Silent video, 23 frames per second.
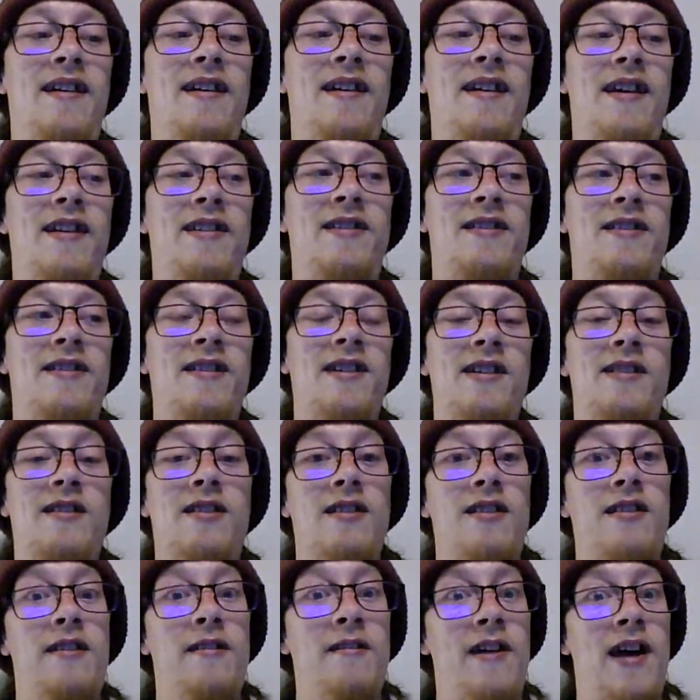it's
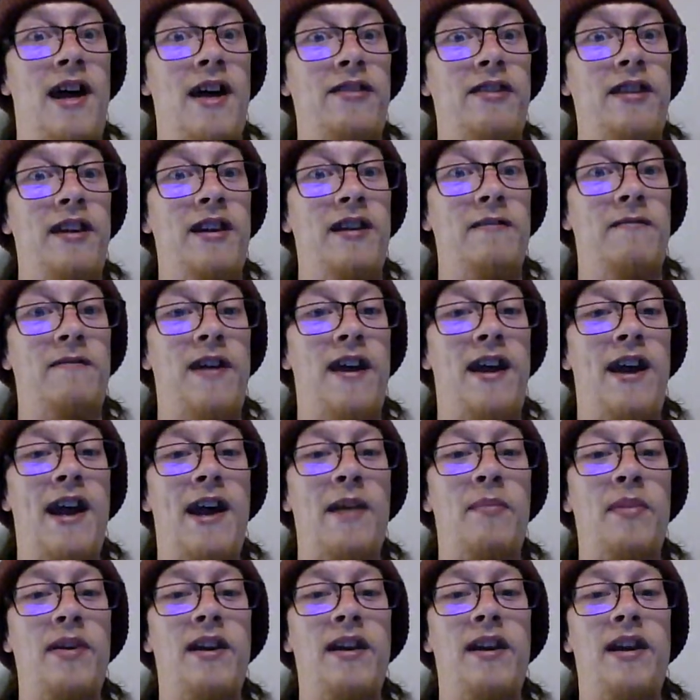enough. I think if that
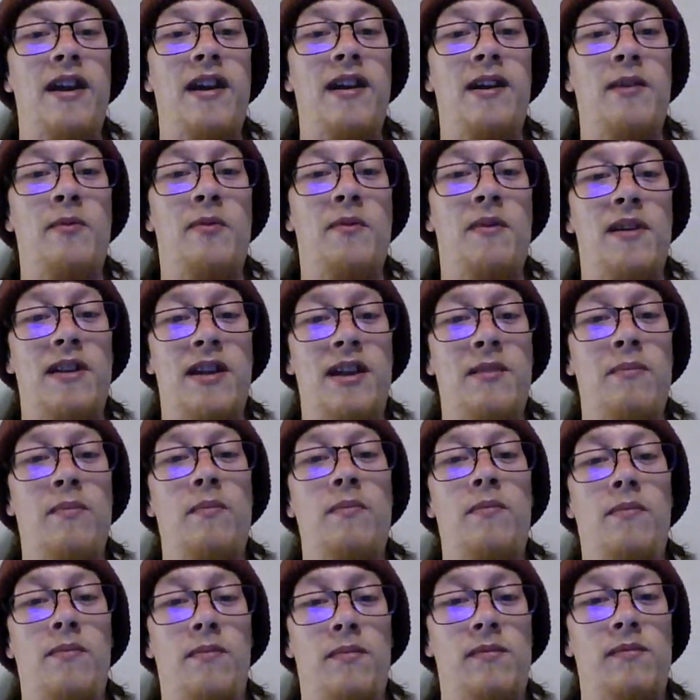happened to anyone, they'd
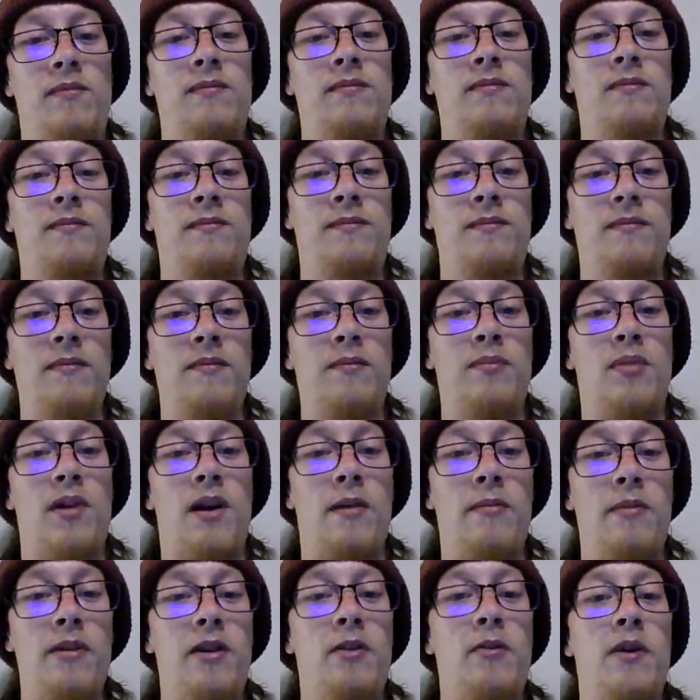
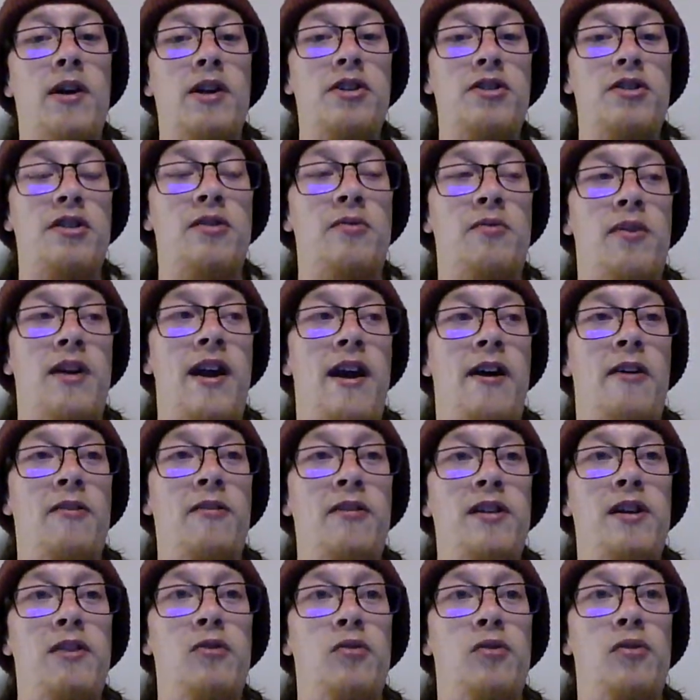probably question
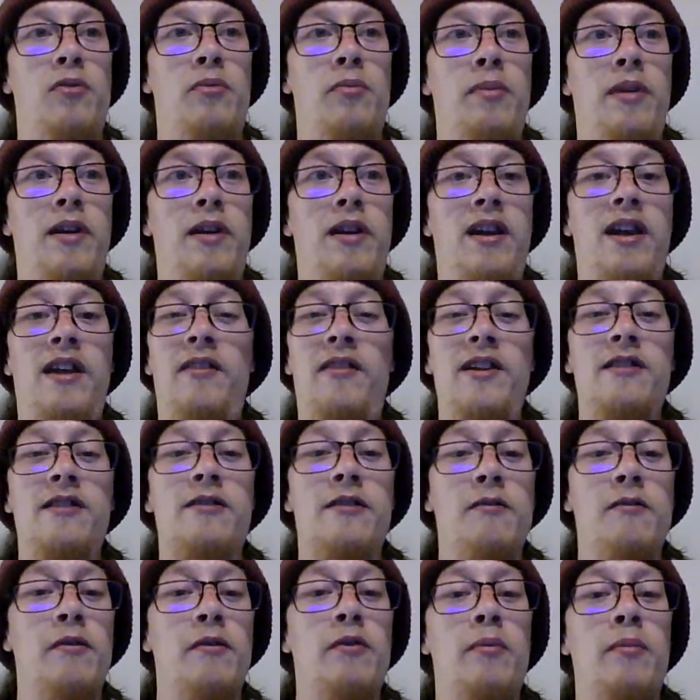reality a little bit, at least a
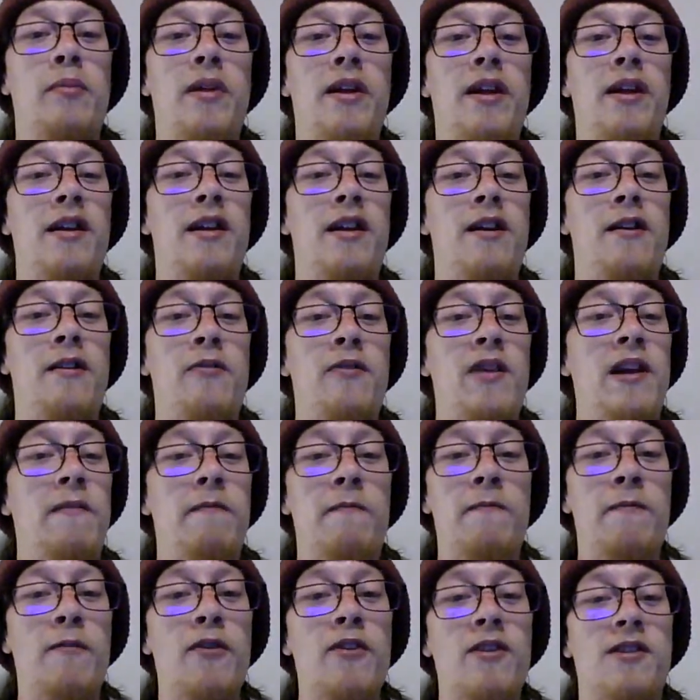little bit, even
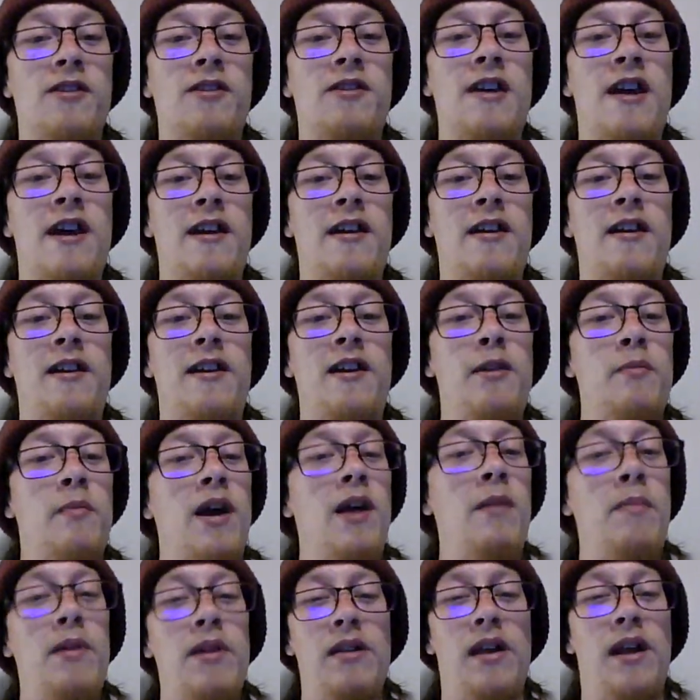for a second. You
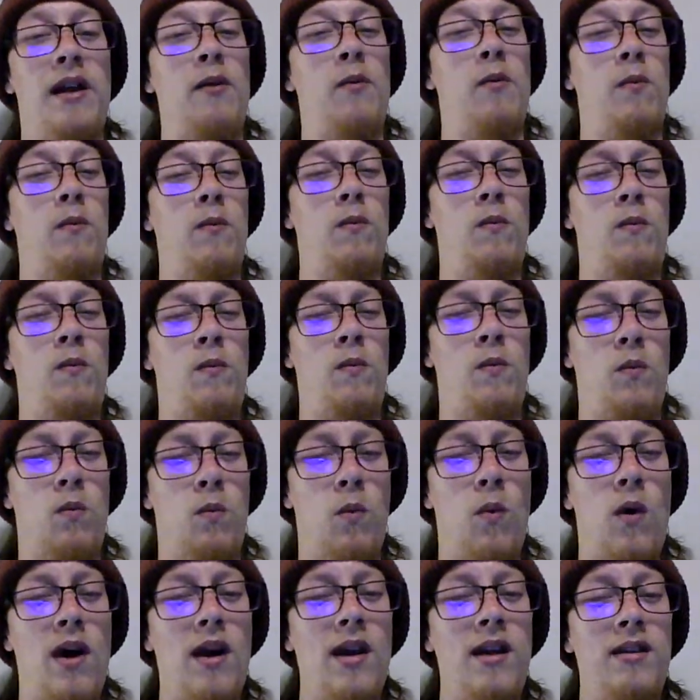might be like,
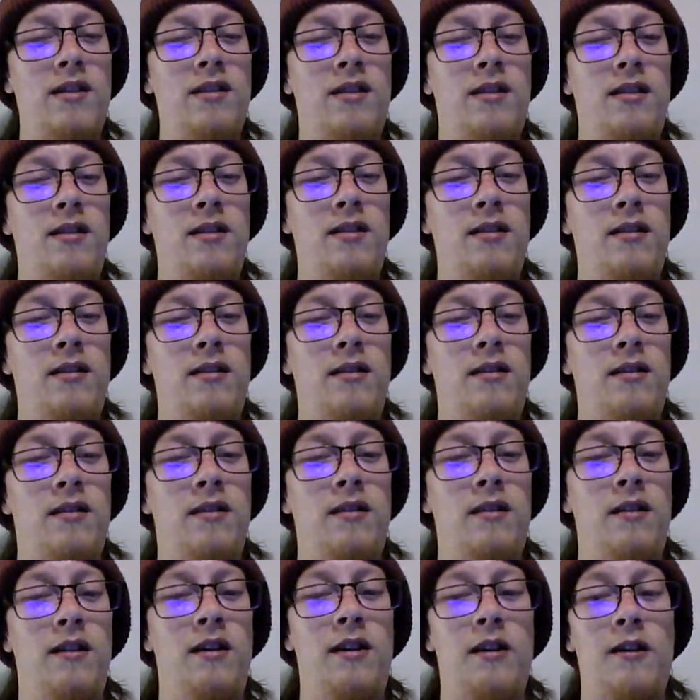what?
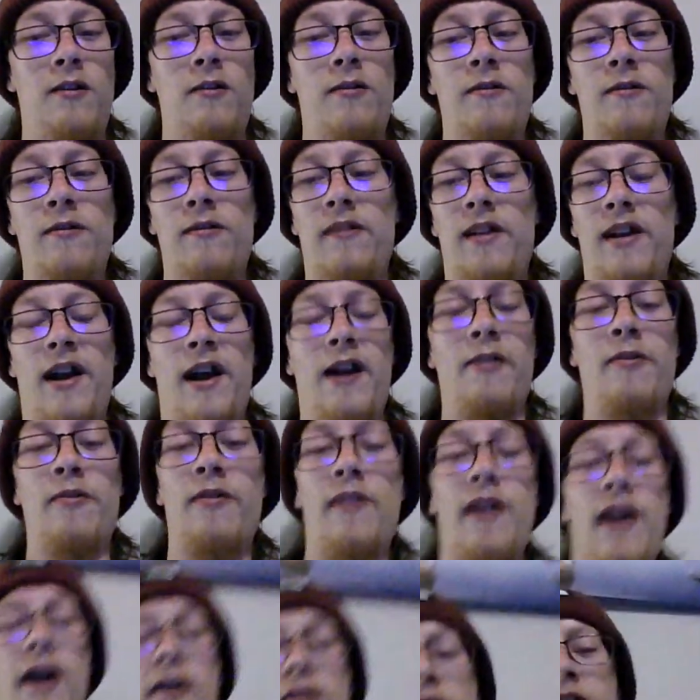Like, I don't know
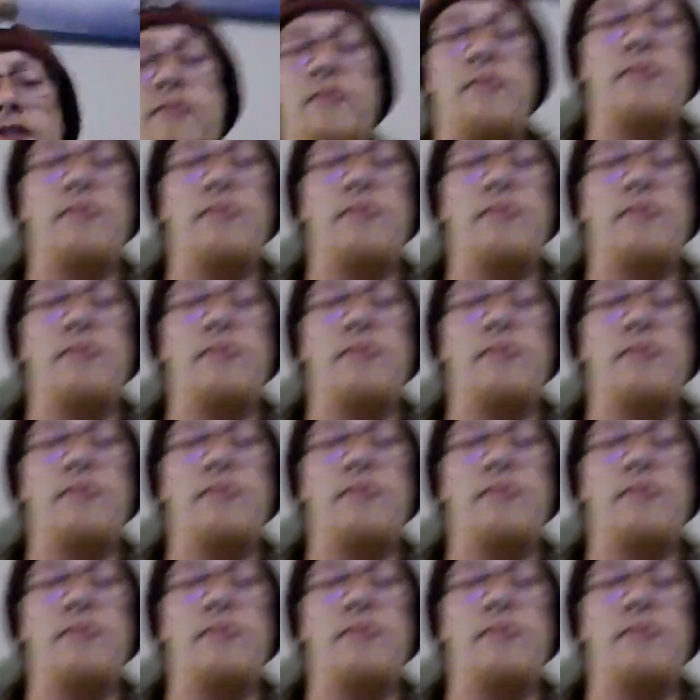how that's